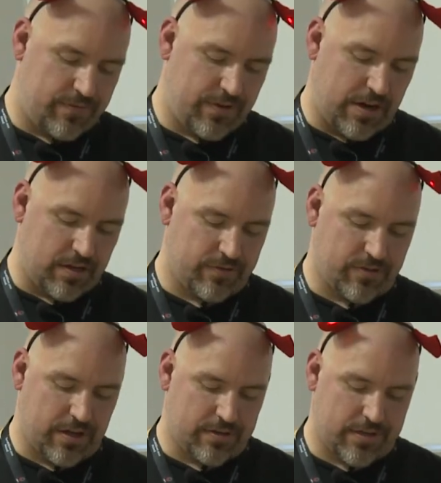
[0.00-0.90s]
your Active
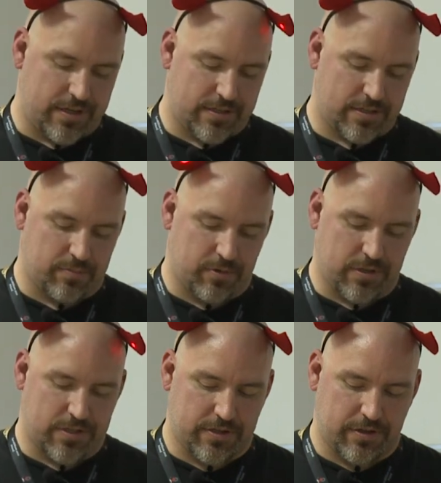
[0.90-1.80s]
Directory
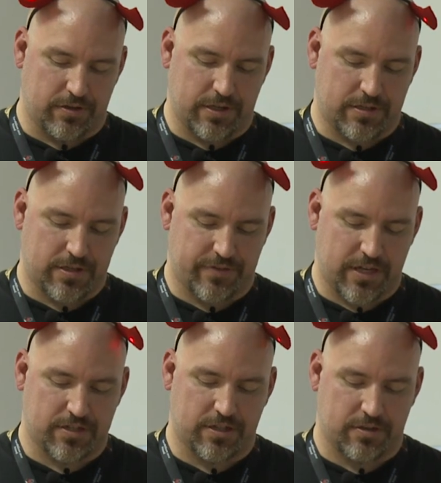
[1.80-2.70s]
supports Unix, if it
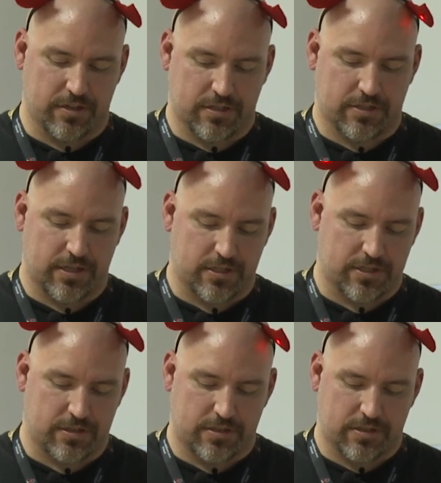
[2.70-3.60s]
has Unix
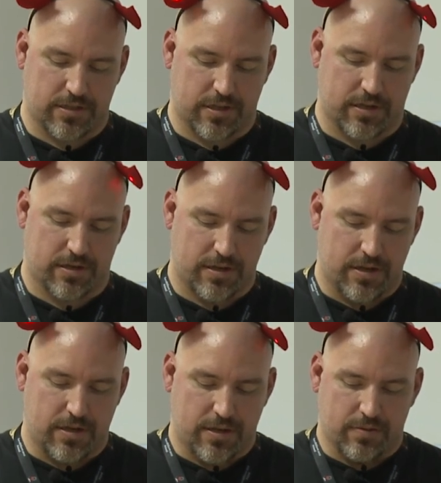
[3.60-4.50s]
extensions, then
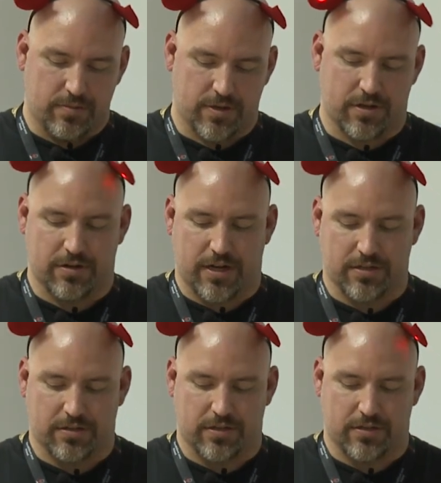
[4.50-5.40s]
we don't
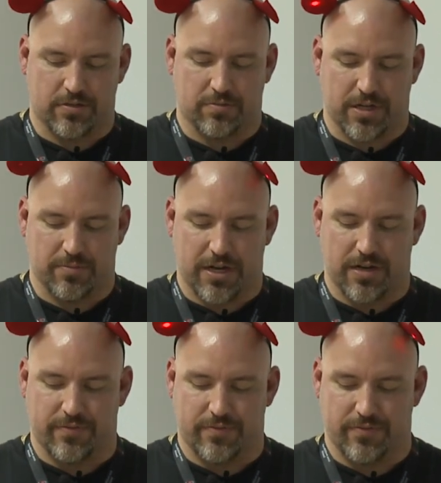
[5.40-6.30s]
actually use
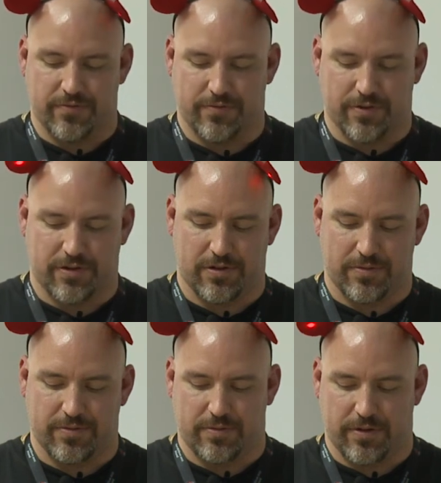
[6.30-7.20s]
WinBind
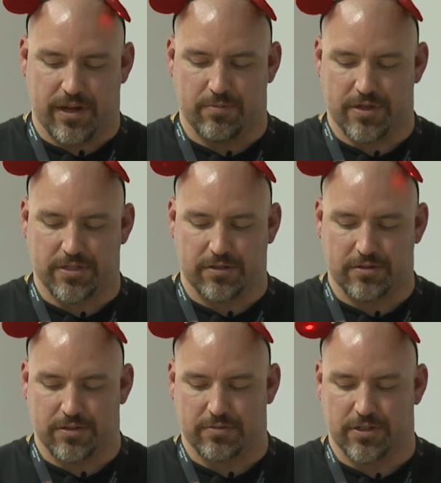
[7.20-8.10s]
for name
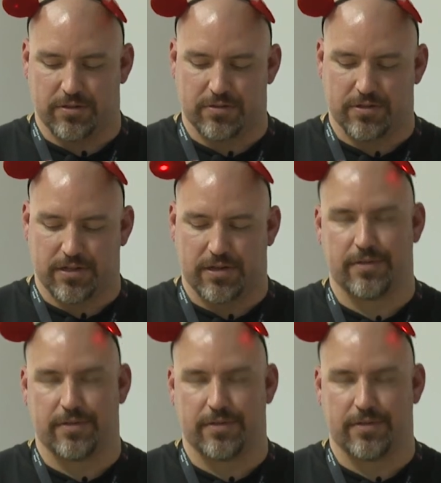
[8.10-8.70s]
resolution. We use